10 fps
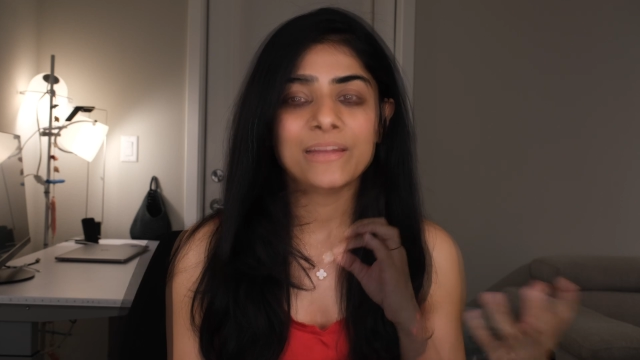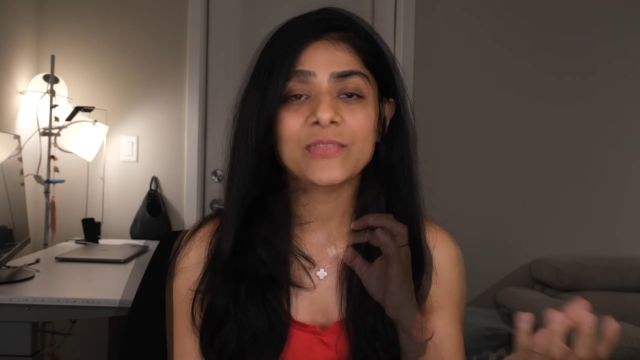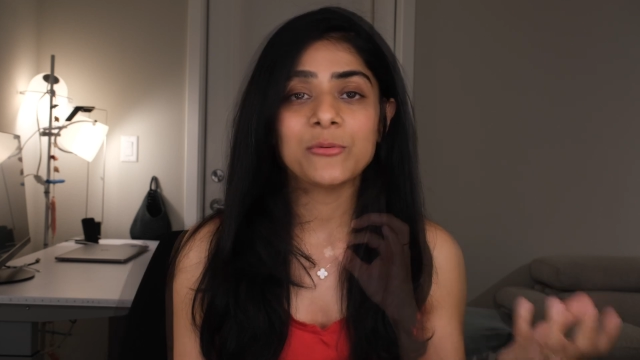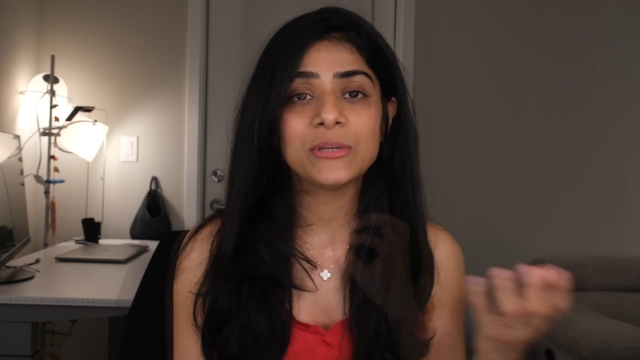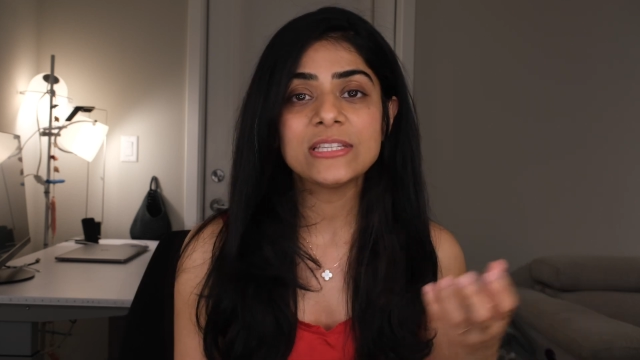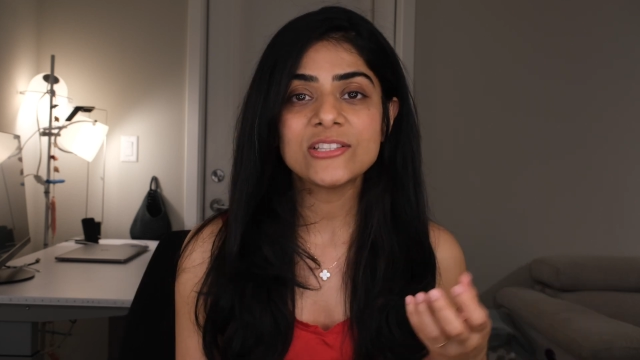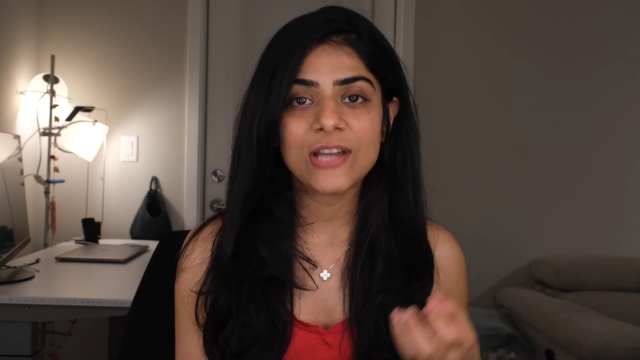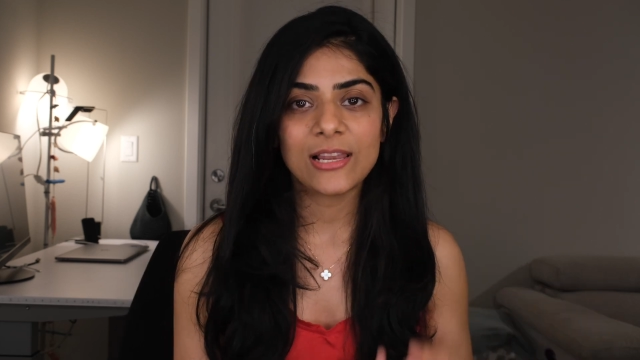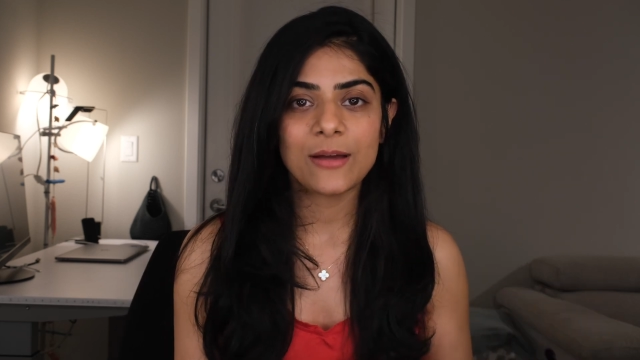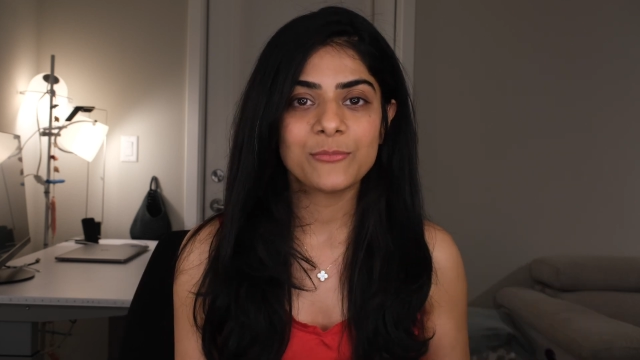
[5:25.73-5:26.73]
The vintage
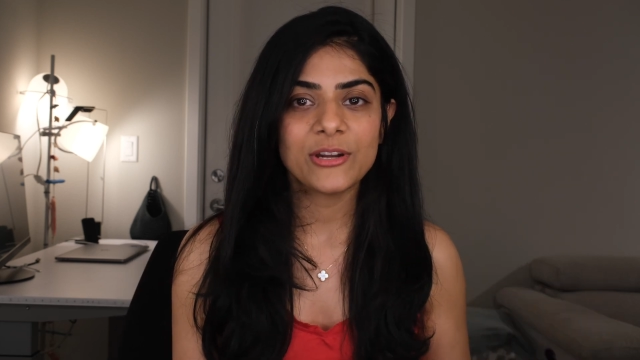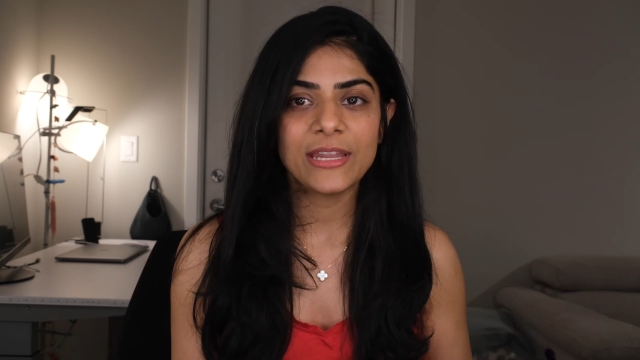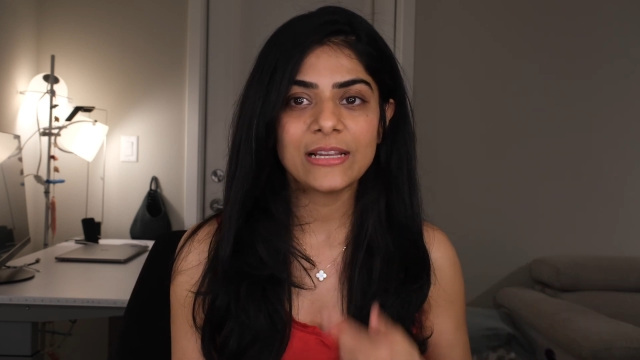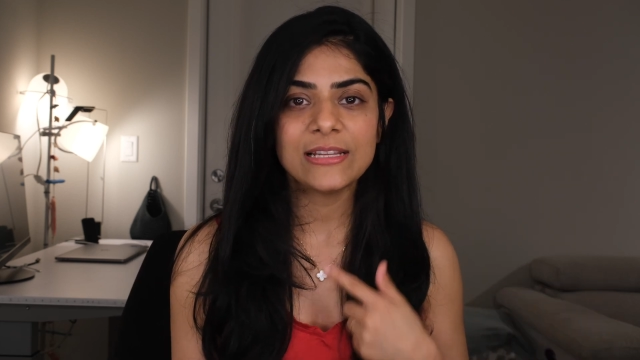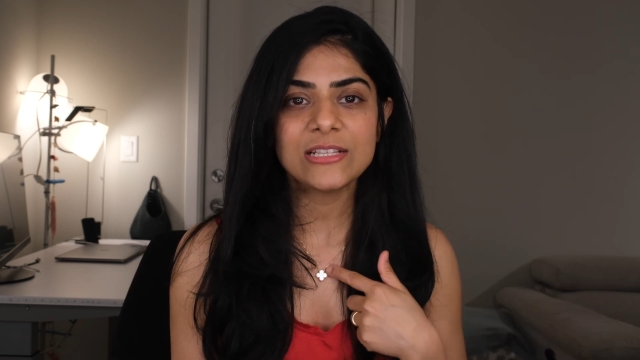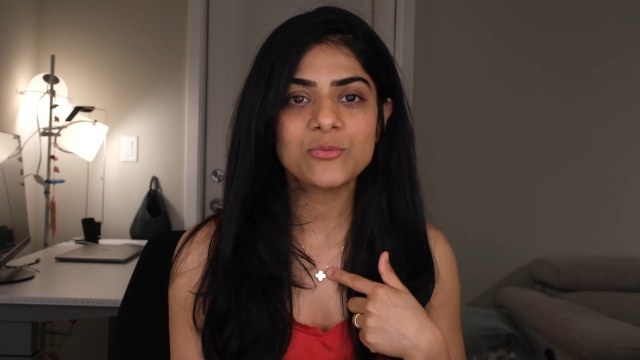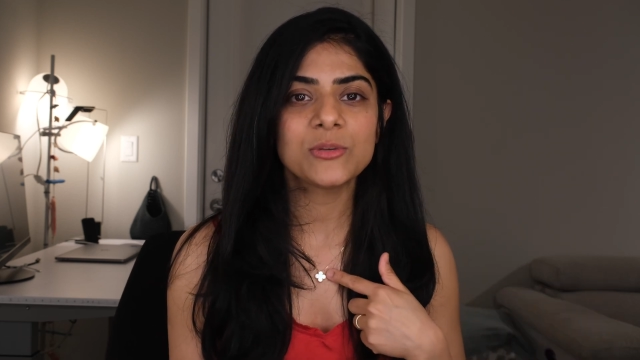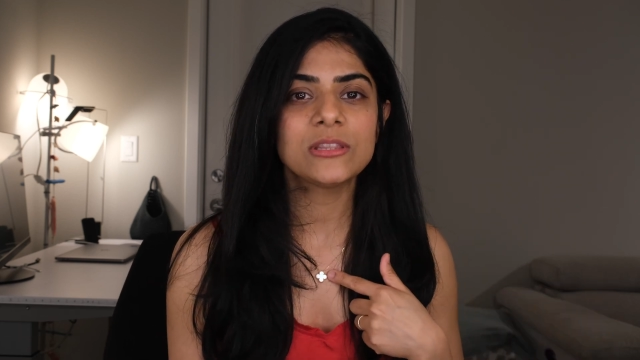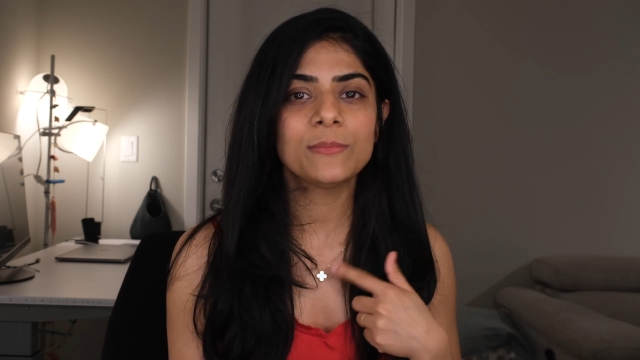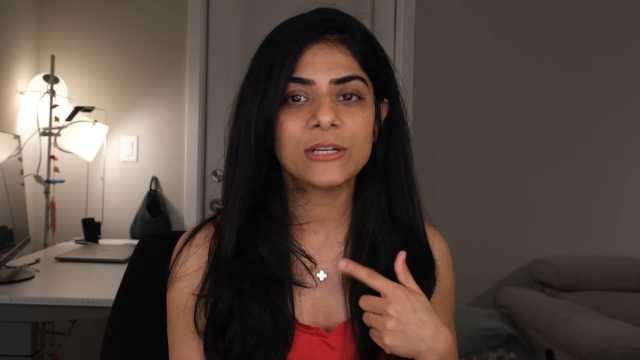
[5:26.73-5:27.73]
Alhambra necklace
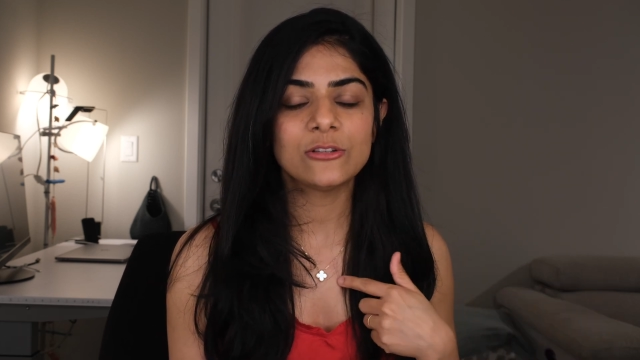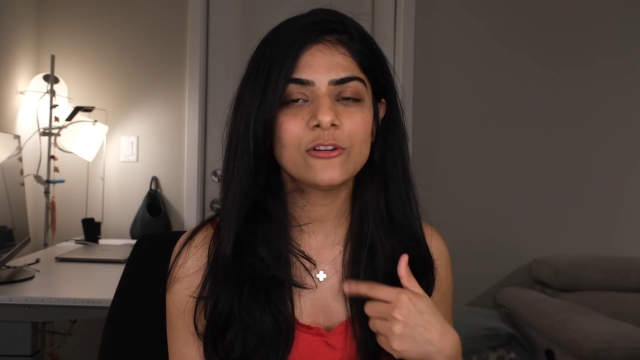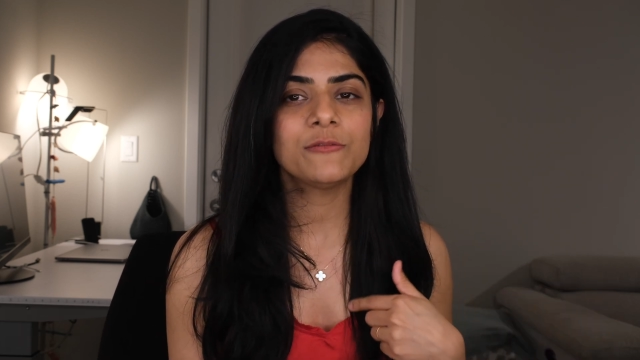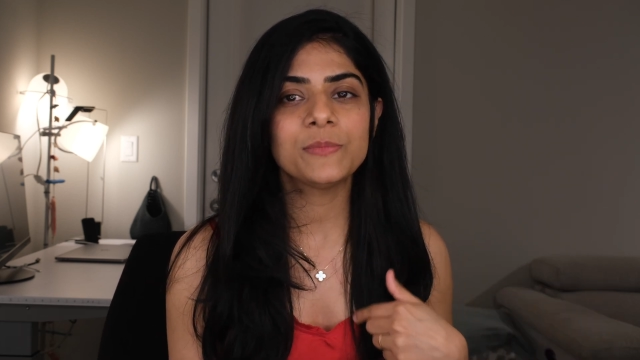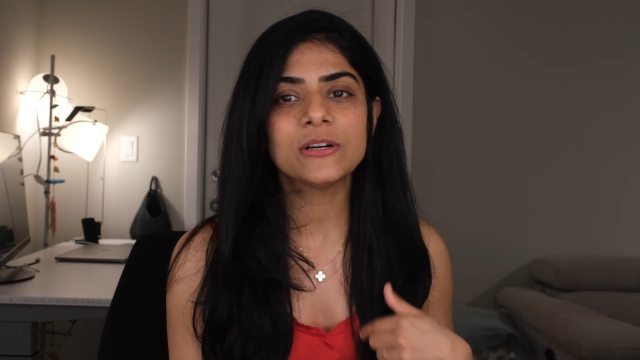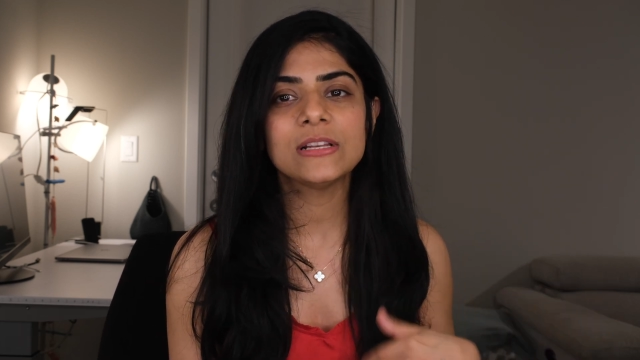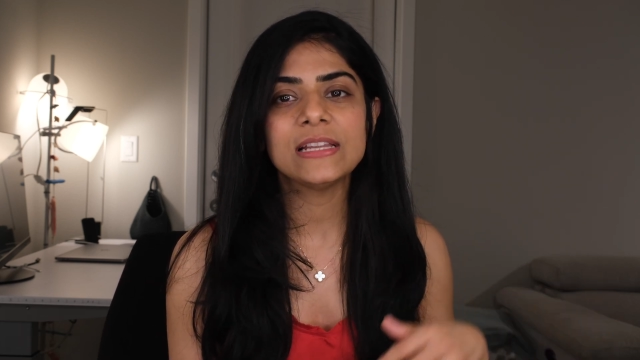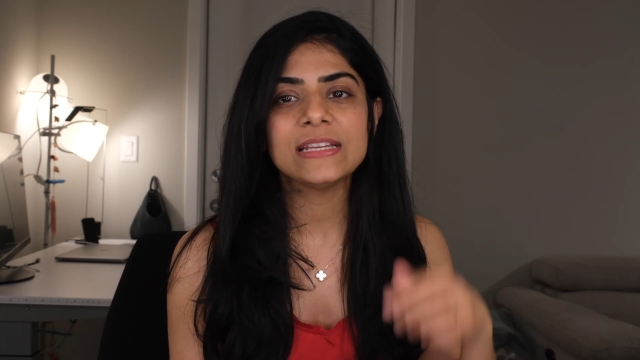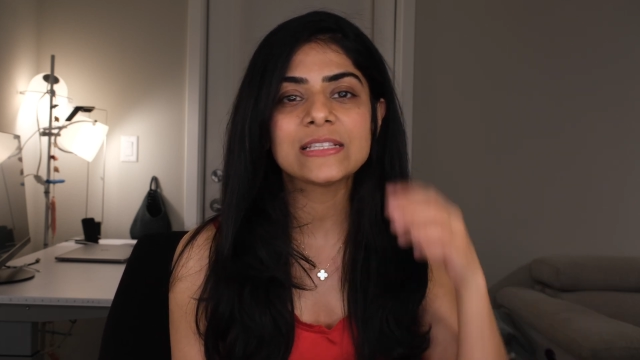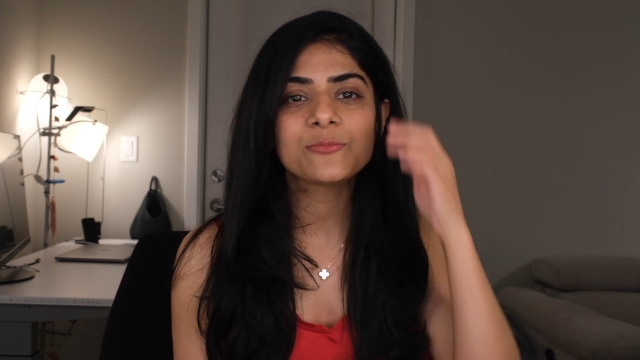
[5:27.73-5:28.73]
with the mother of pearl
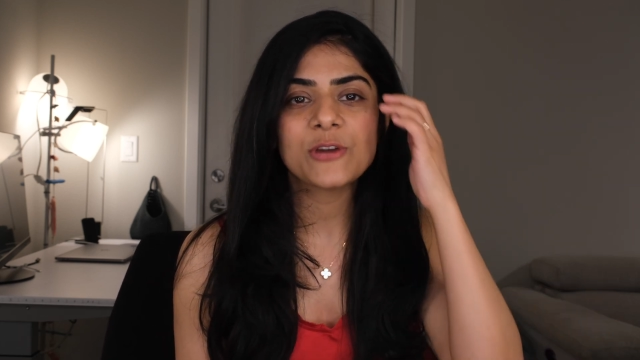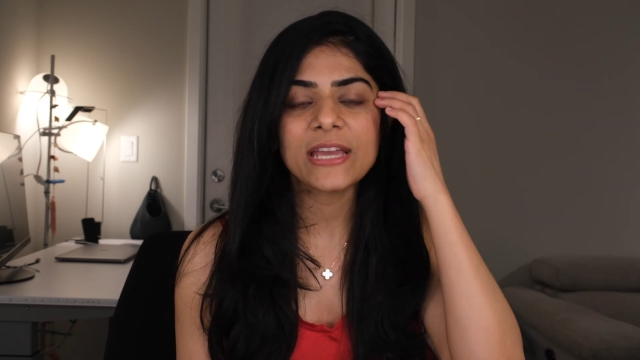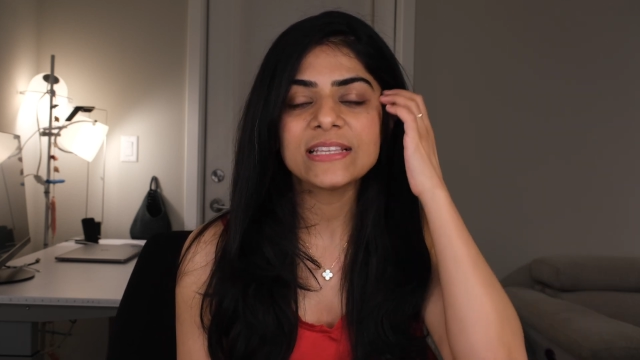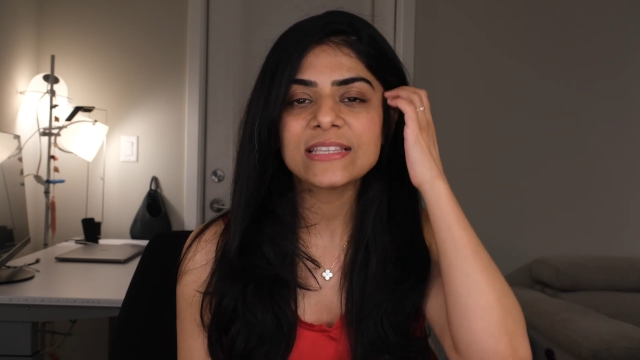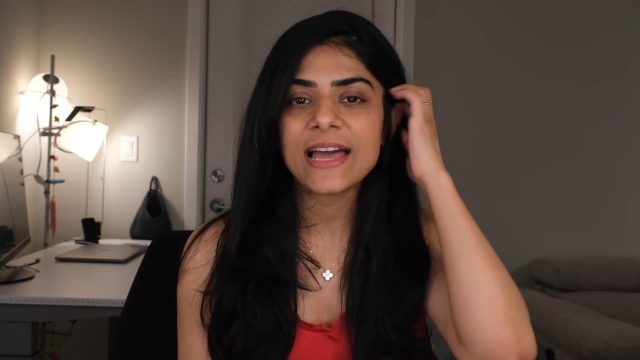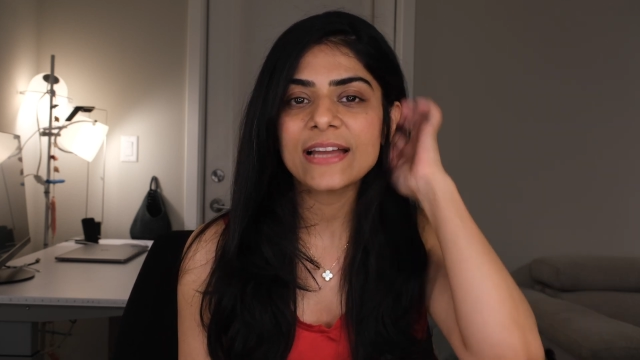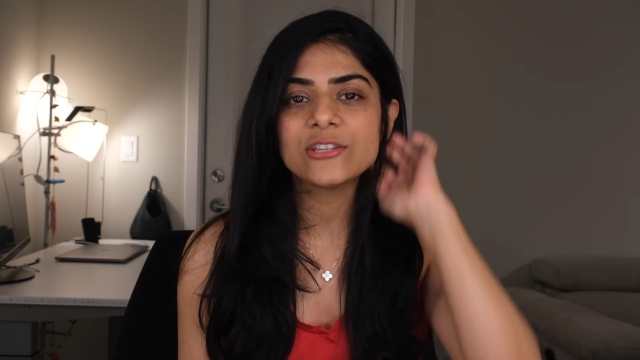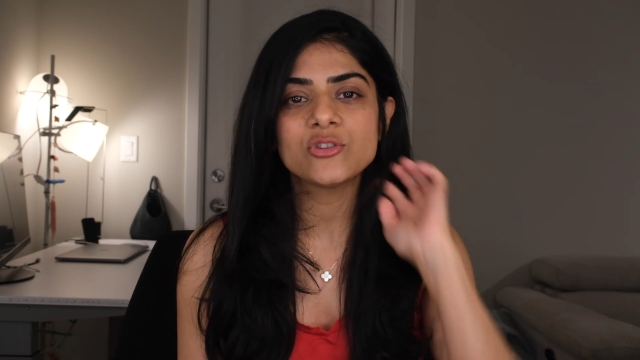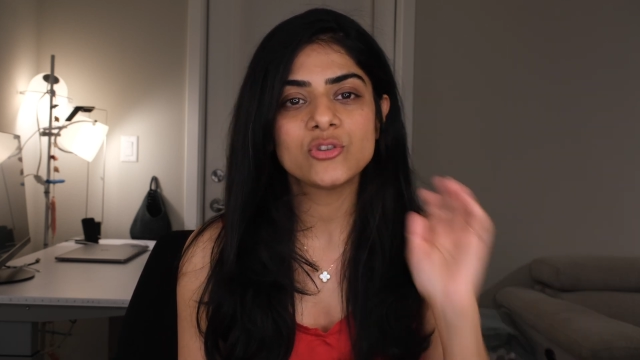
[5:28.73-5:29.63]
is priced at